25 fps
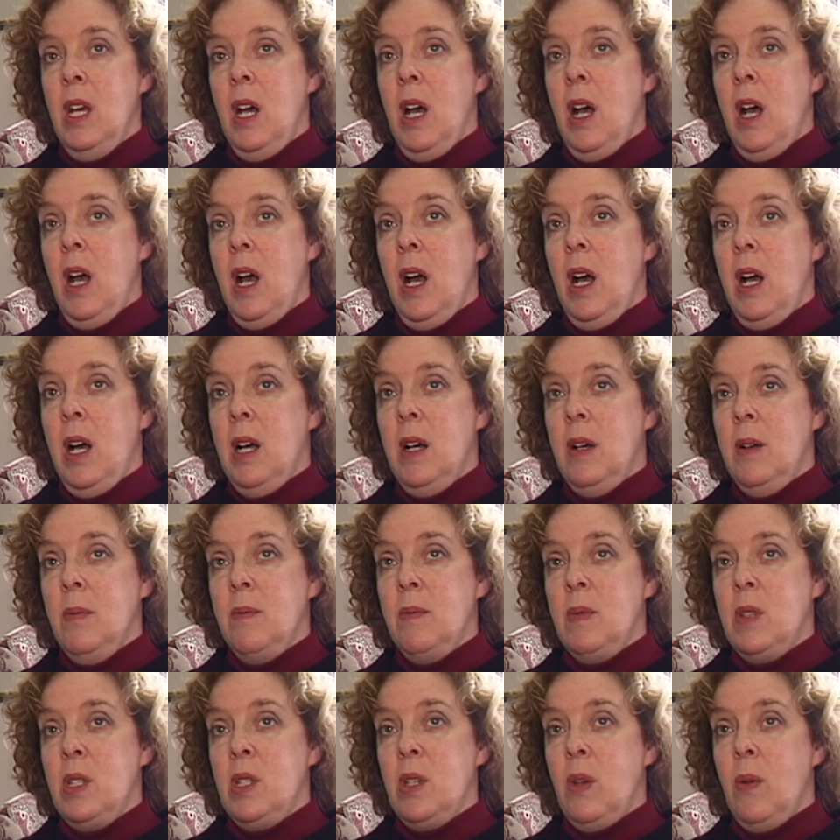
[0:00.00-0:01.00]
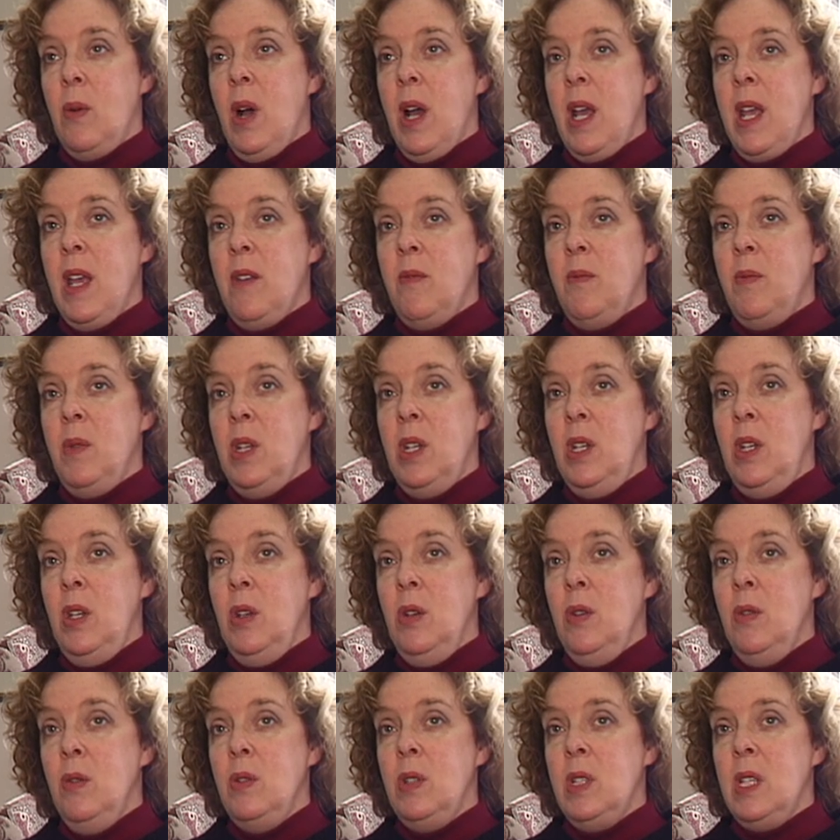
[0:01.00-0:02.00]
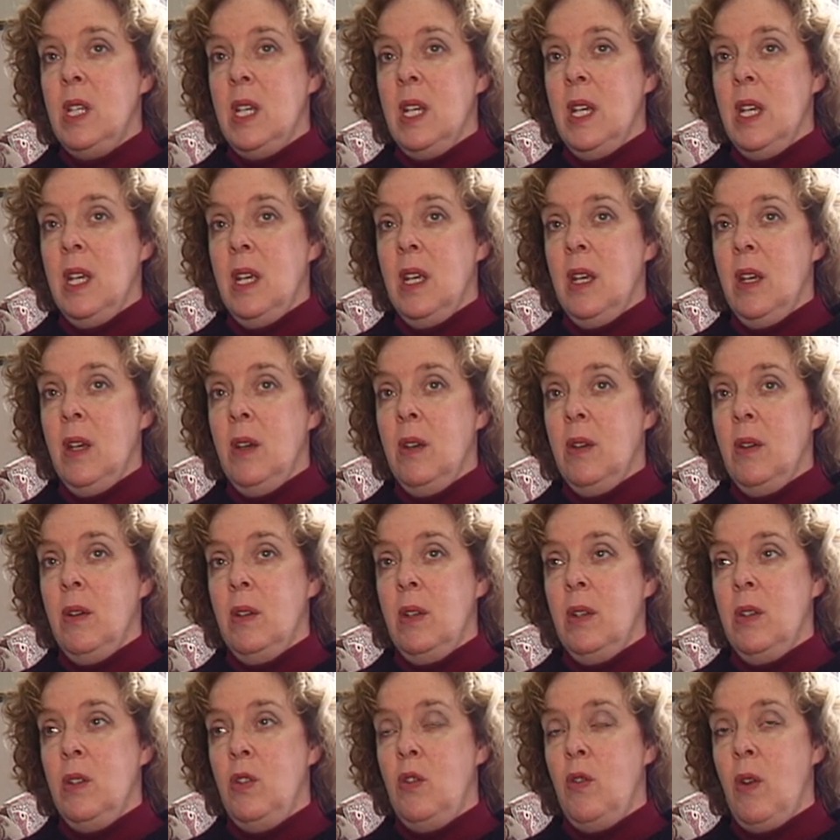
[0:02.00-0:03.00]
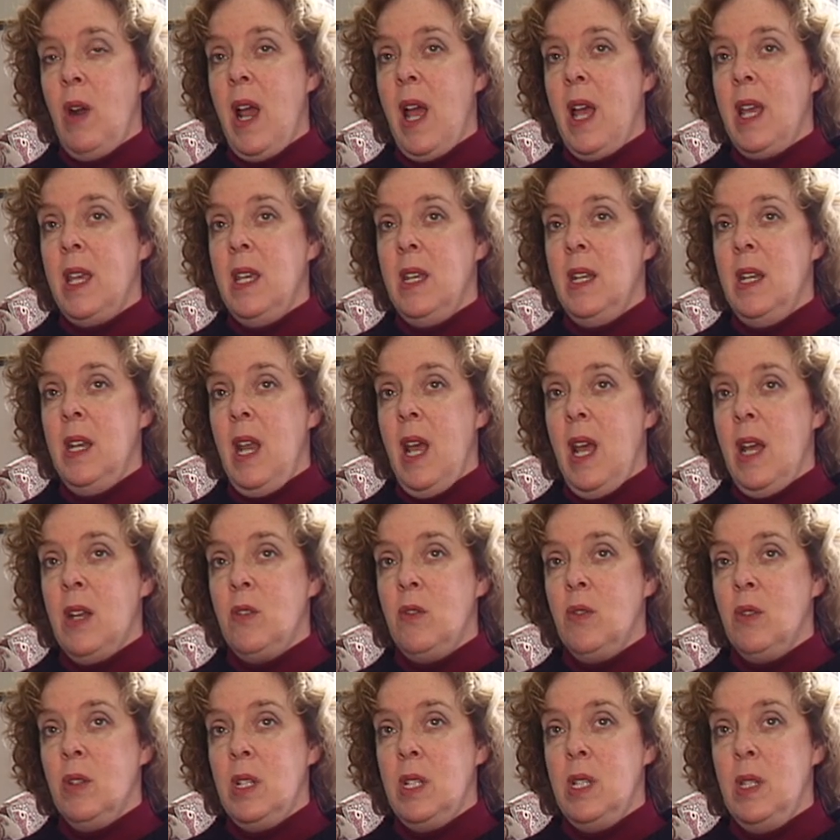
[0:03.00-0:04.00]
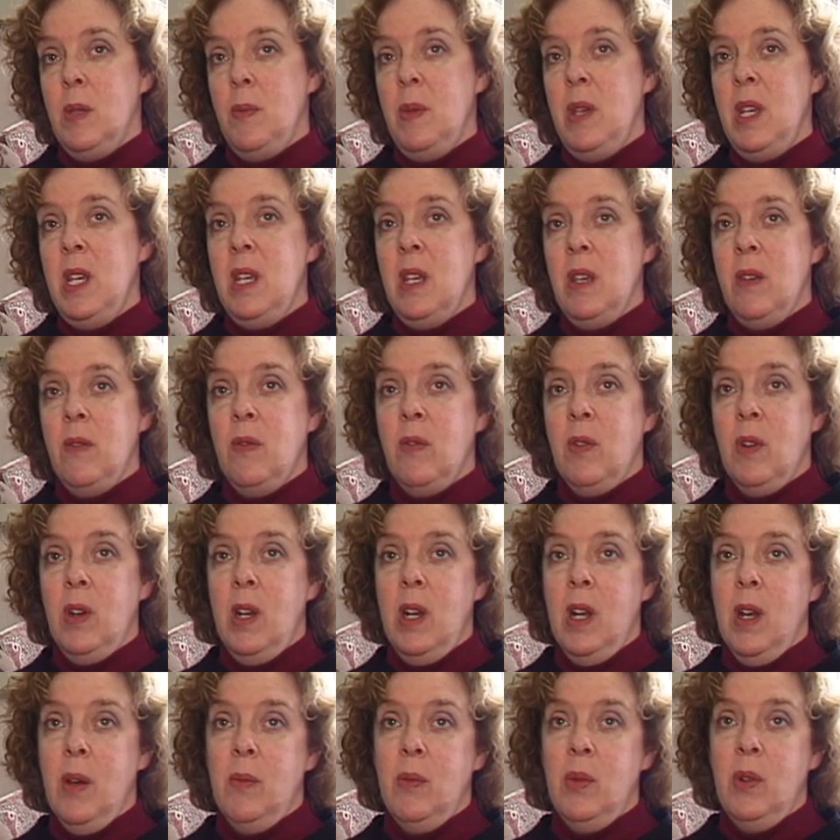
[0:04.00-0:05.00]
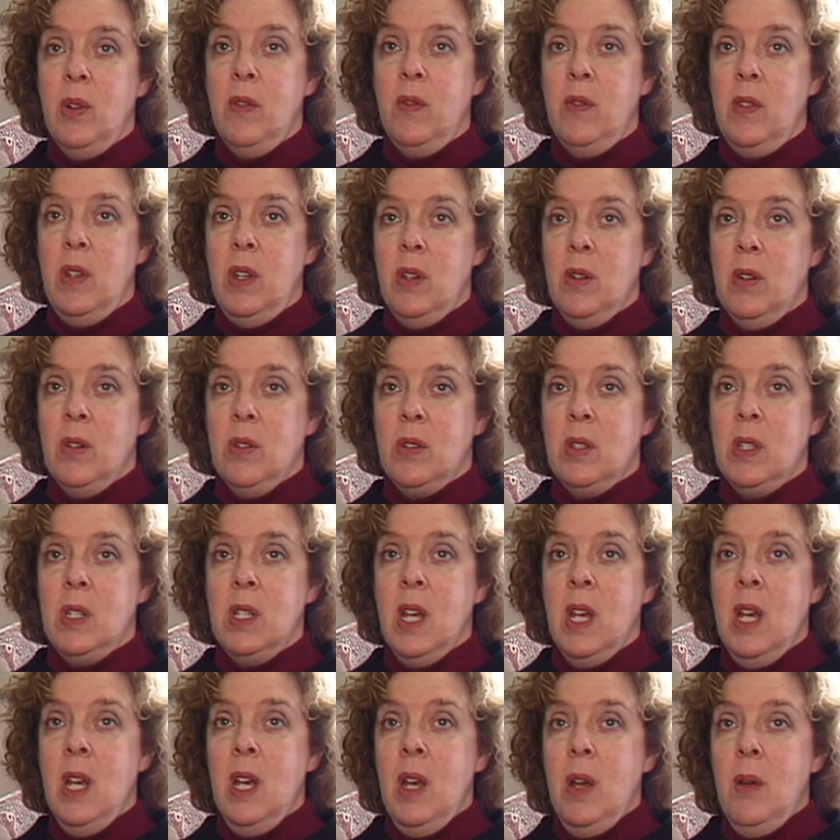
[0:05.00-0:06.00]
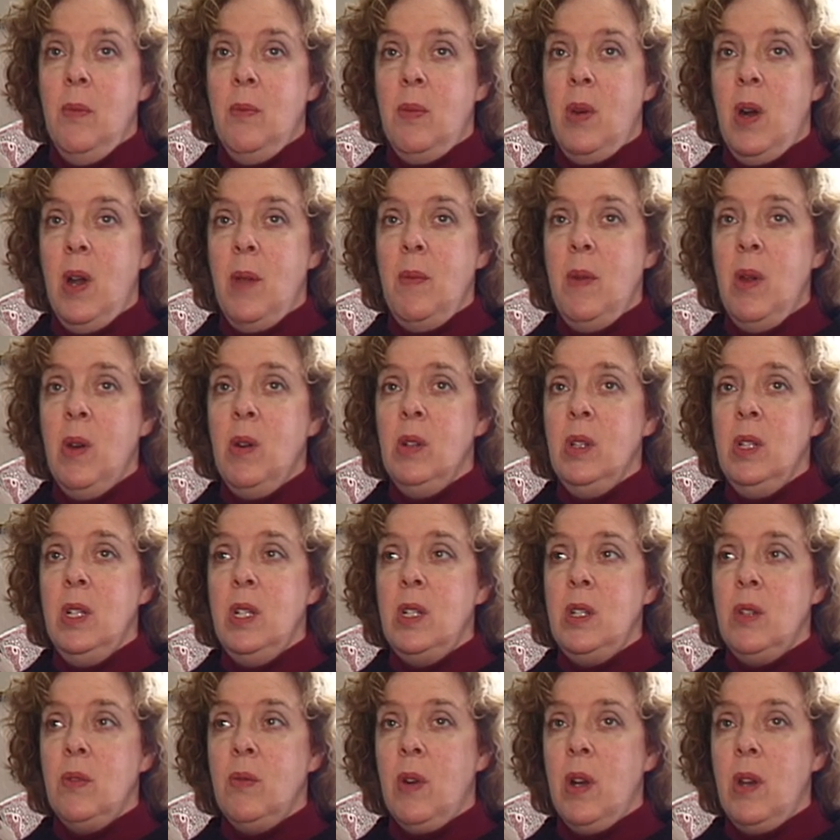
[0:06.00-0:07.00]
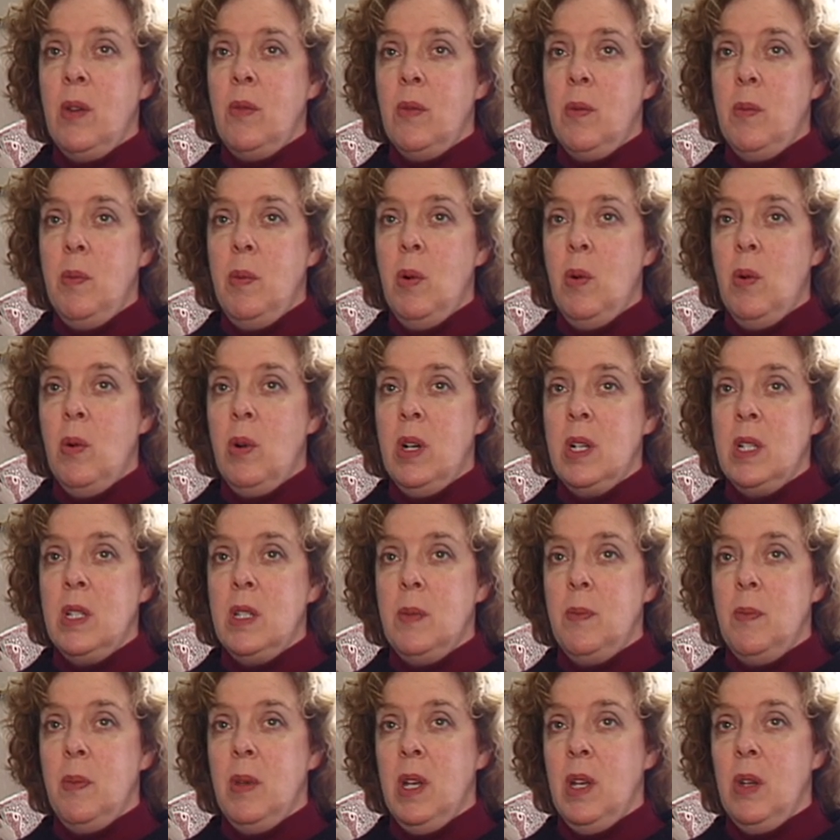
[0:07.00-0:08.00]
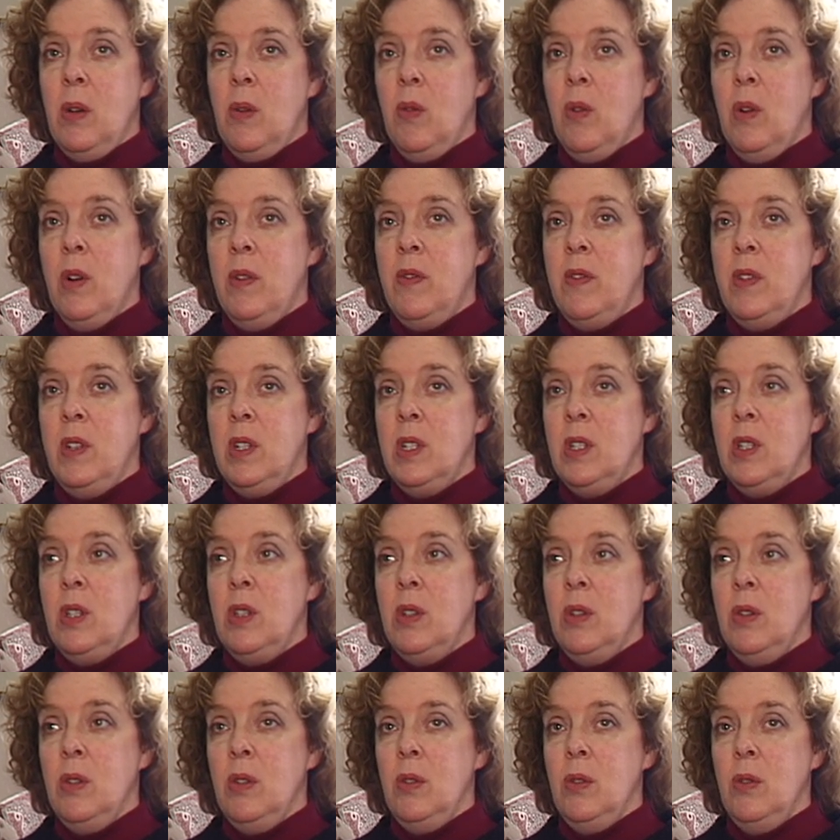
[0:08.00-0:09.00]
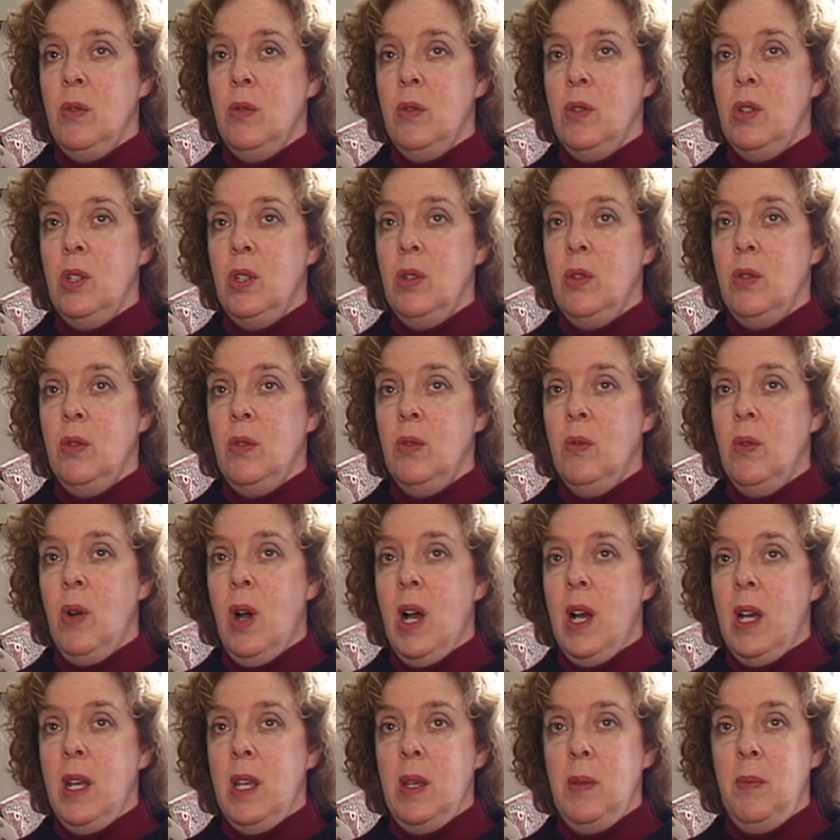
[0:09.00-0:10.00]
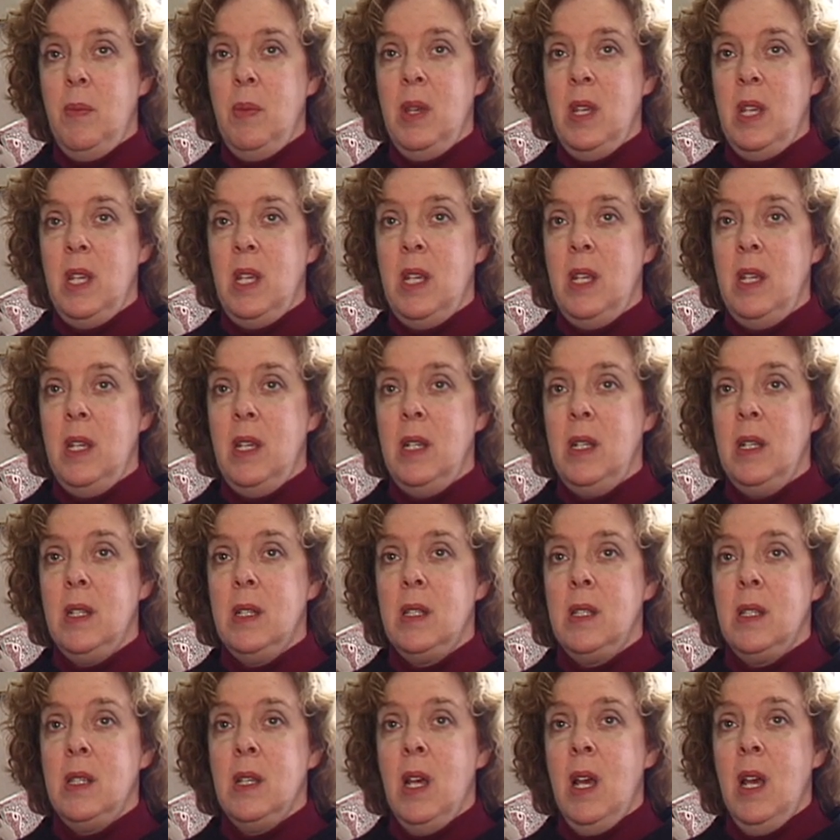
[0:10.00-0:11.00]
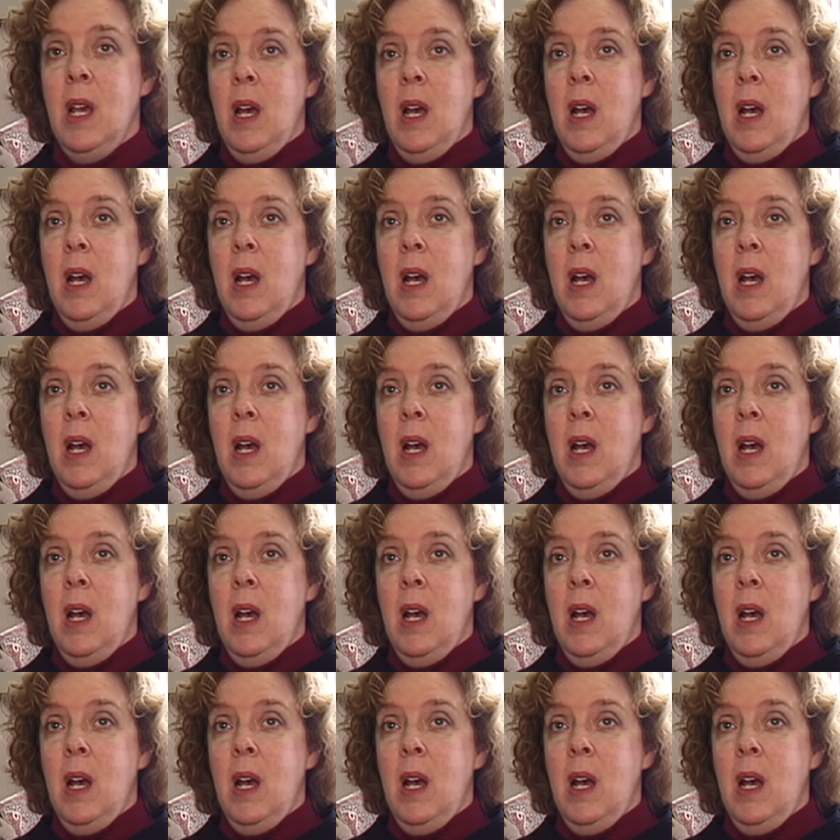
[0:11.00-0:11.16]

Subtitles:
So I have been using Dragon Naturally Speaking for a number of years, primarily to write reports, but often to do IEPs.